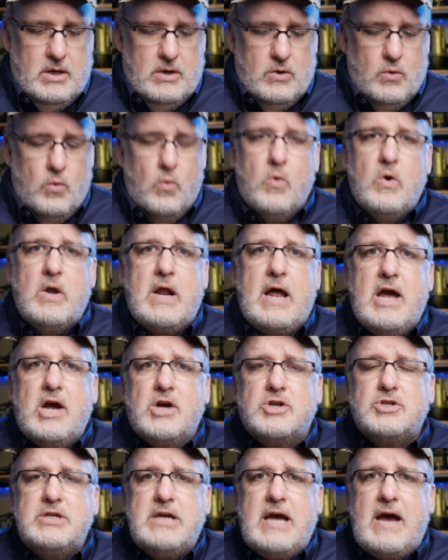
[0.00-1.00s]
Would I
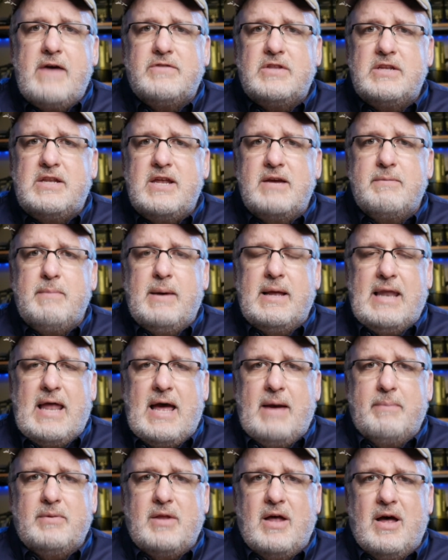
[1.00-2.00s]
actually have to take my
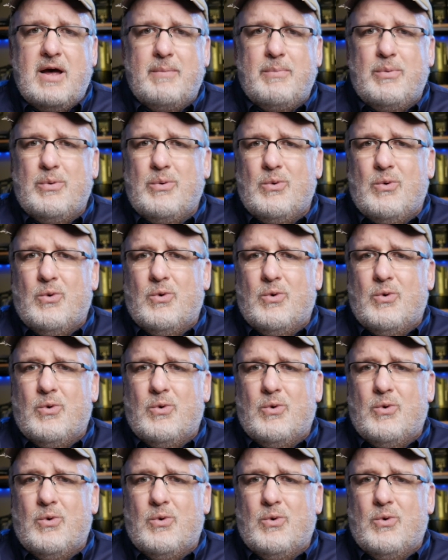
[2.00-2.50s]
laptop